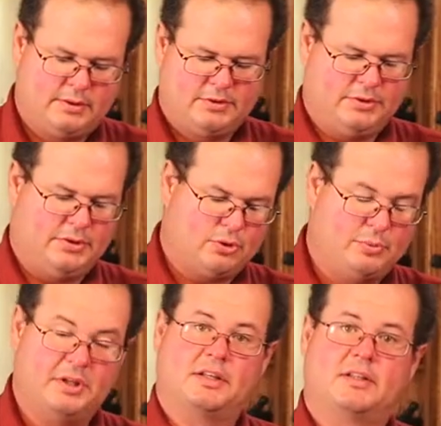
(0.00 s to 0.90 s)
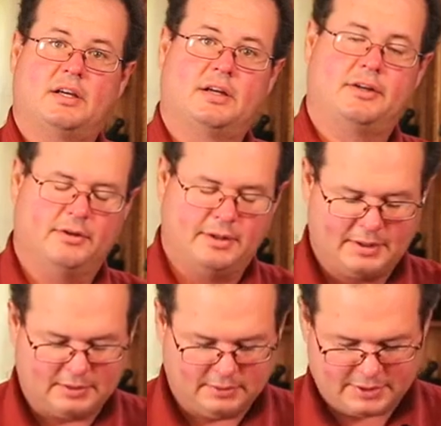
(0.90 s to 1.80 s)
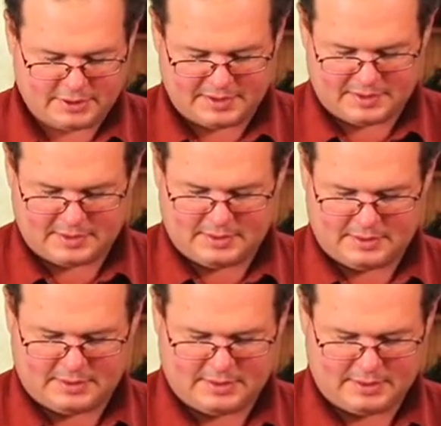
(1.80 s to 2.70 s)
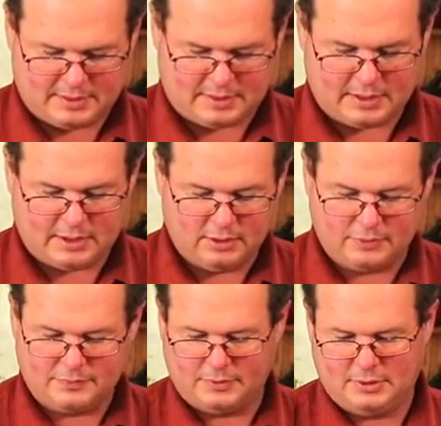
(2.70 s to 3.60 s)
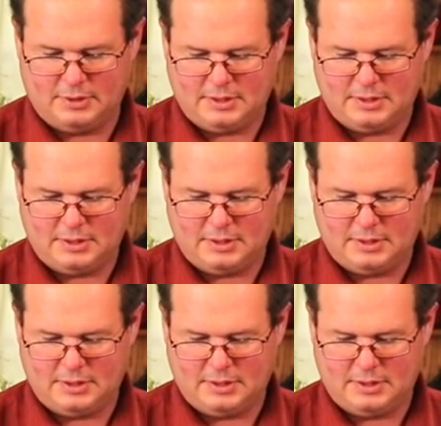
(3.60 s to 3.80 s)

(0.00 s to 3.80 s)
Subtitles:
So this will be a tender and delicious and colorful